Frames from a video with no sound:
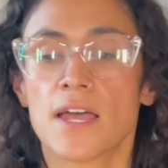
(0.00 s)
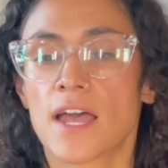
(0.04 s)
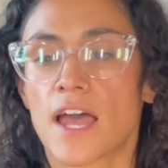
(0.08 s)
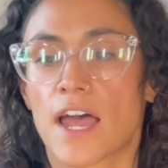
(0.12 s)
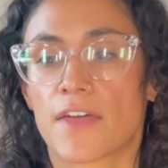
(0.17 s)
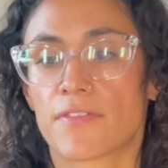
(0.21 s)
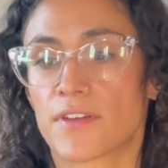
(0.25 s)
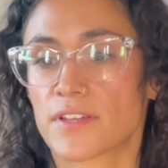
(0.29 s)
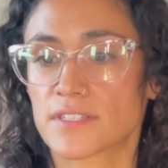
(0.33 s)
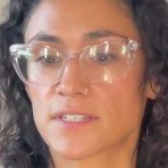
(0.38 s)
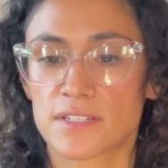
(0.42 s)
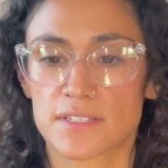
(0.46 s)

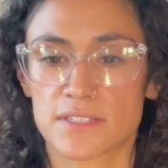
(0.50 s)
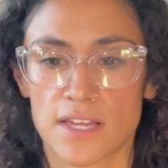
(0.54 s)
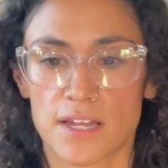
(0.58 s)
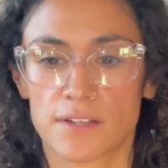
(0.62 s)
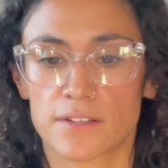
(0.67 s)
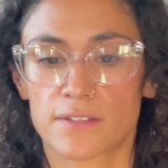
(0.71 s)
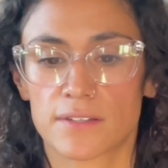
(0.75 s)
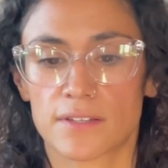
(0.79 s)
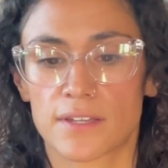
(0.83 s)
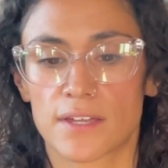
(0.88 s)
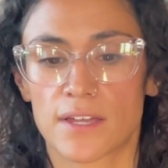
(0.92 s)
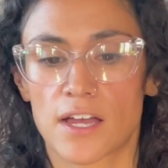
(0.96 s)
And that's
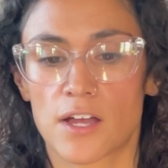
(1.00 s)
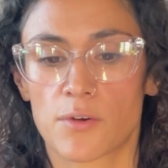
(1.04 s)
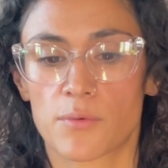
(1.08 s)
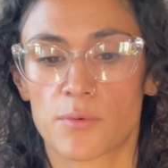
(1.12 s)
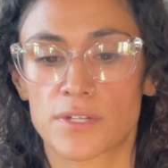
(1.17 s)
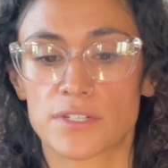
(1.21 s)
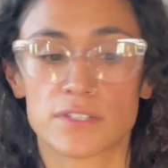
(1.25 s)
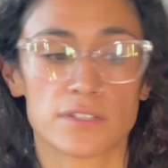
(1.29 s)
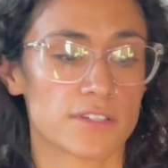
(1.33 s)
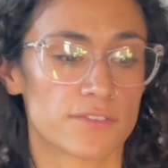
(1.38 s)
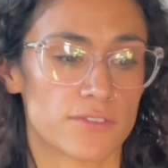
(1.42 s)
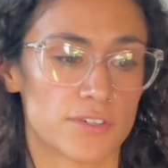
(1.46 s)
exactly how we
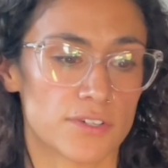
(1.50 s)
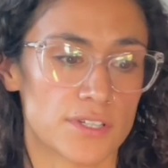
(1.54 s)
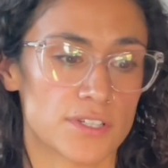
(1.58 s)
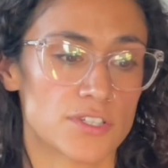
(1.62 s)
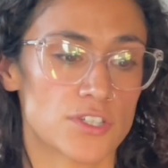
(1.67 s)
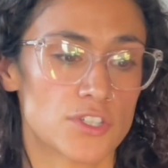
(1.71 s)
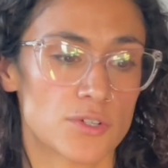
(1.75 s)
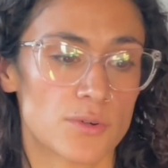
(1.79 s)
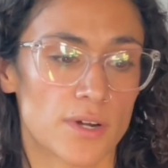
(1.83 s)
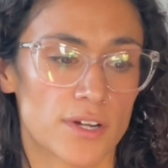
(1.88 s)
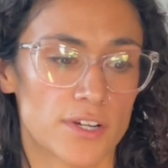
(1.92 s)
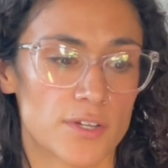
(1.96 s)
delivered it
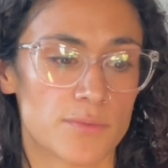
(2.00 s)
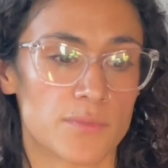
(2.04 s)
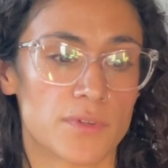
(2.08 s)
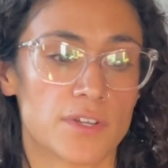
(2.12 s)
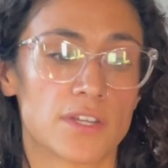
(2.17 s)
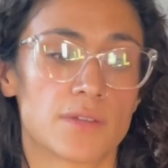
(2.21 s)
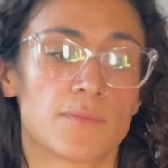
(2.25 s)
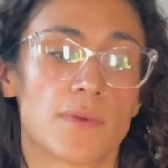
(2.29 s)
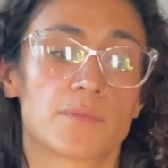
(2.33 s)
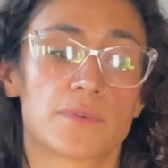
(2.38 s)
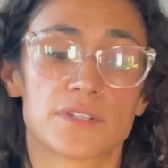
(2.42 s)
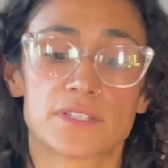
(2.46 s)
to our
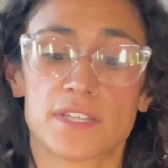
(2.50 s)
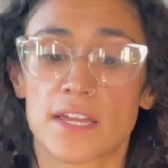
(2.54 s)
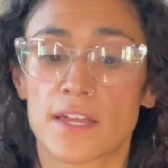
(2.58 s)
community members.